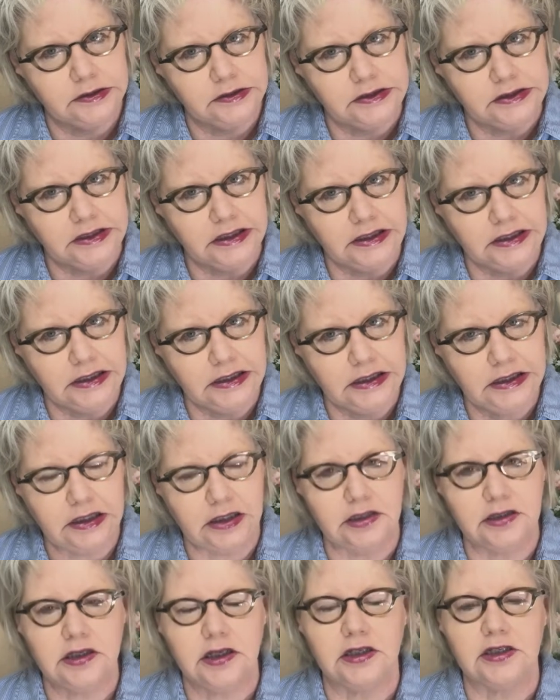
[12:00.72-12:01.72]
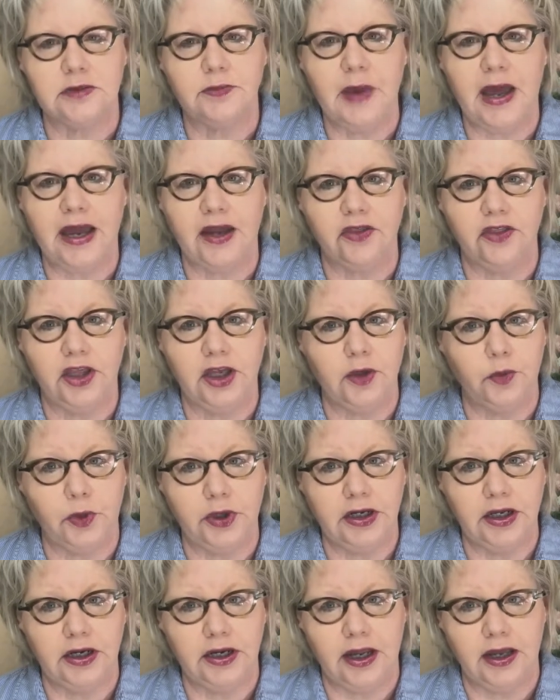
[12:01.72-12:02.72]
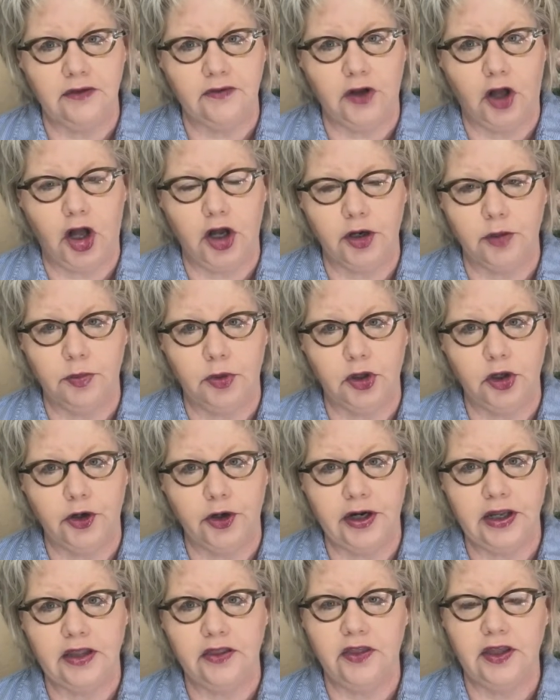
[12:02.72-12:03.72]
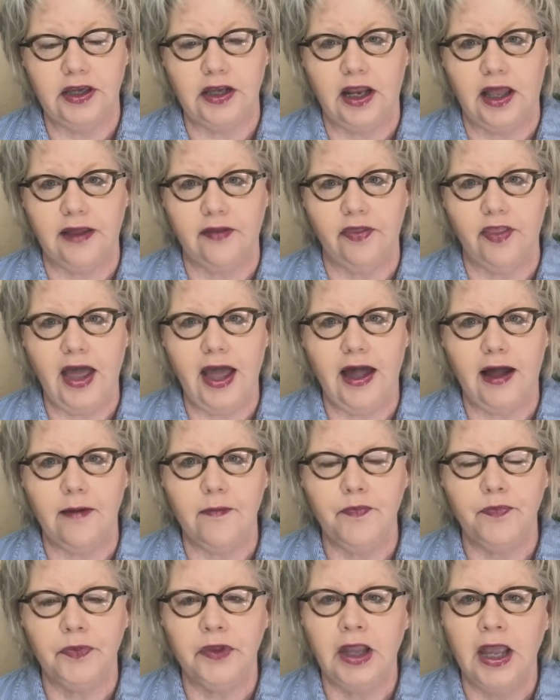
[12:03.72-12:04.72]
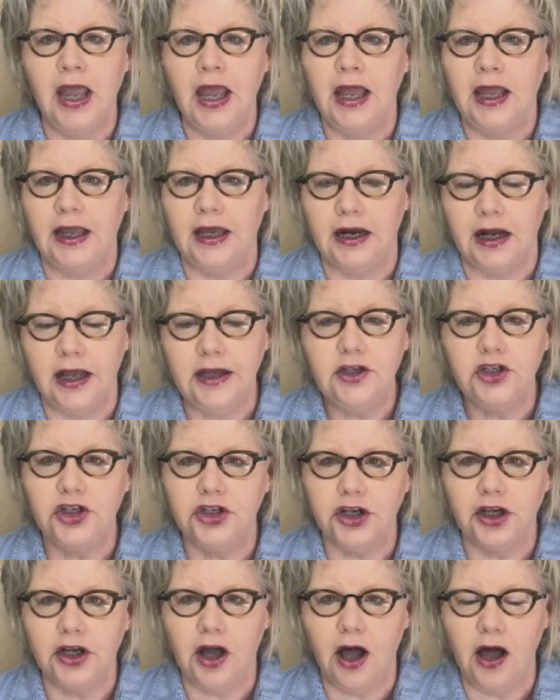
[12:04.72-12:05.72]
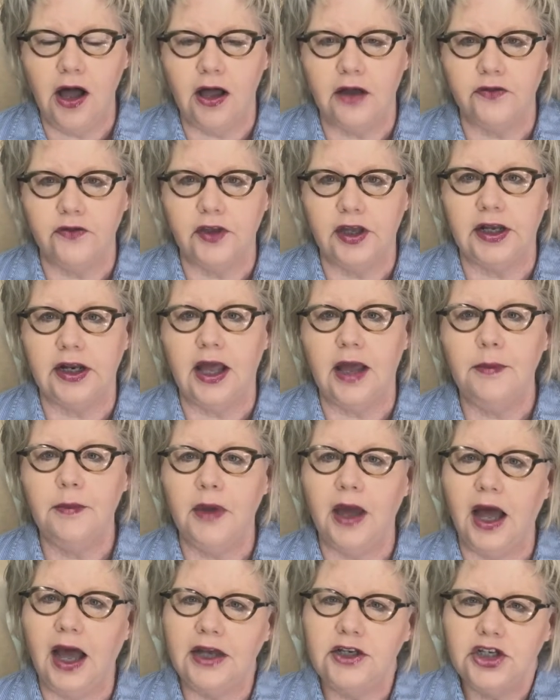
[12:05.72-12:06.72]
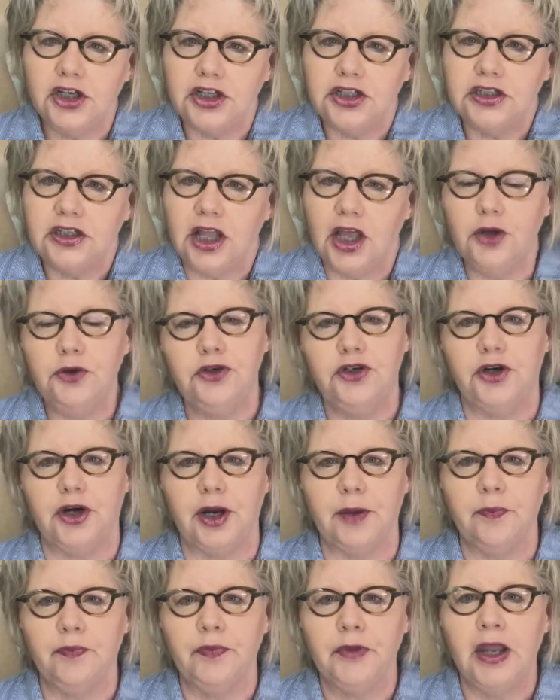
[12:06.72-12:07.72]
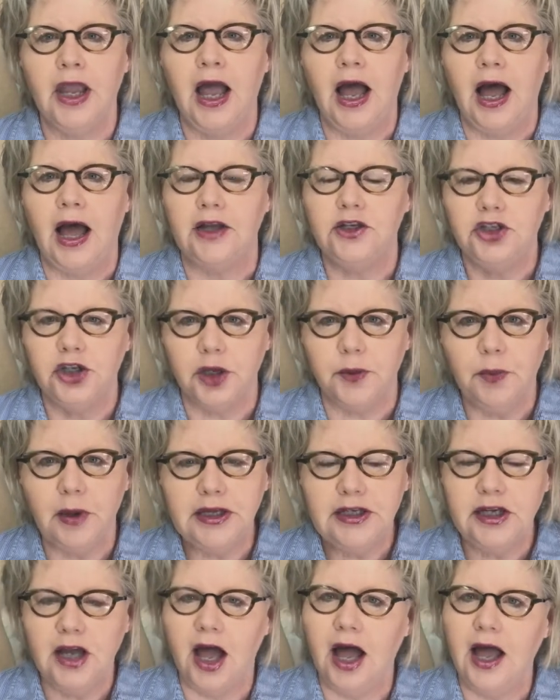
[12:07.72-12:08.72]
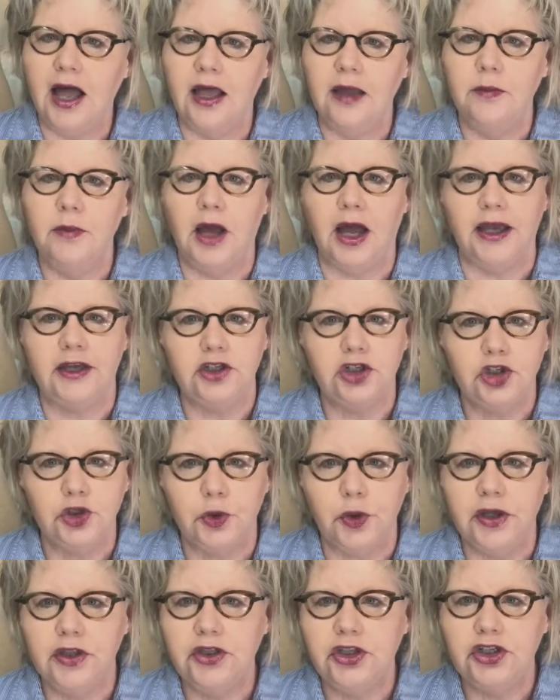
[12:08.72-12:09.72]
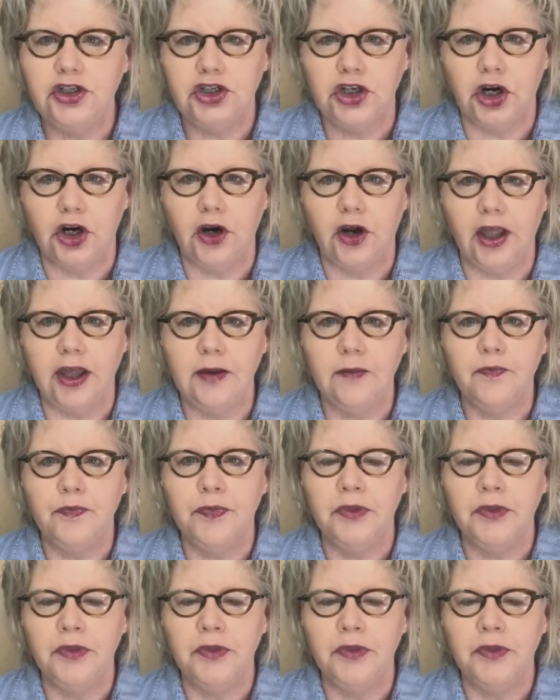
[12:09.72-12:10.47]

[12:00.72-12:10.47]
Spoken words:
CDs, because back then we didn't have Audible or anything like that. And I took off, and I took a slow trip. I took my time. I enjoyed the journey.